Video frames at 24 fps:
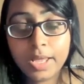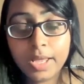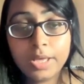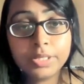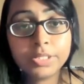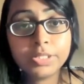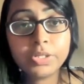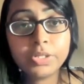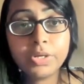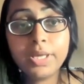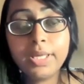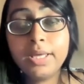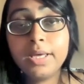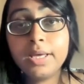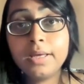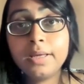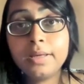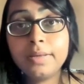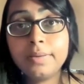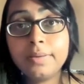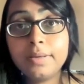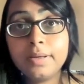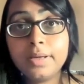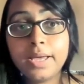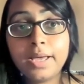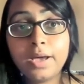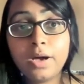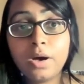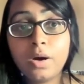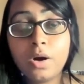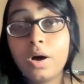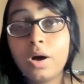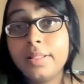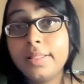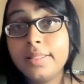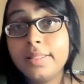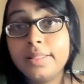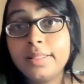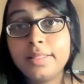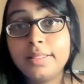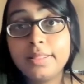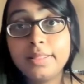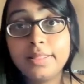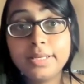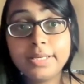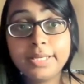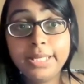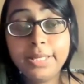So here, on
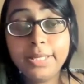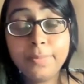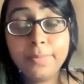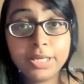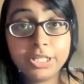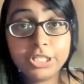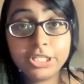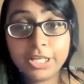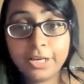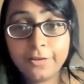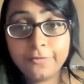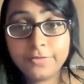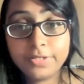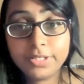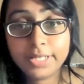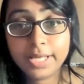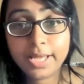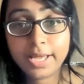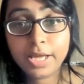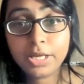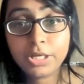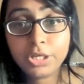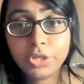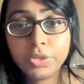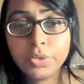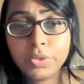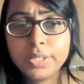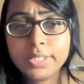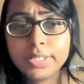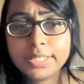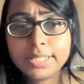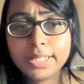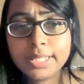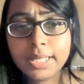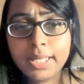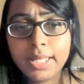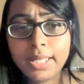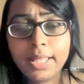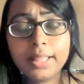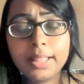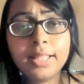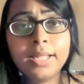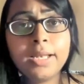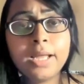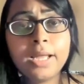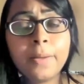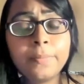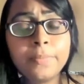the image I've shared, you could see the
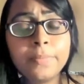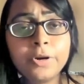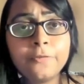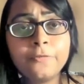number